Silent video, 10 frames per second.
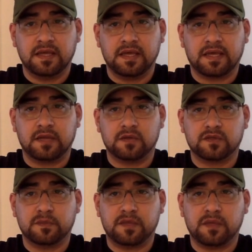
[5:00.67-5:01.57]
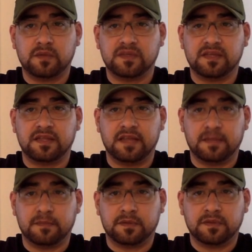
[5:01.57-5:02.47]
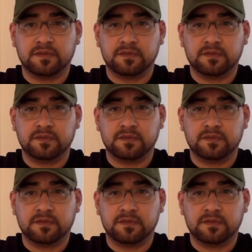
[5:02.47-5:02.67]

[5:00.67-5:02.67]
It can also be used in a deadbolt.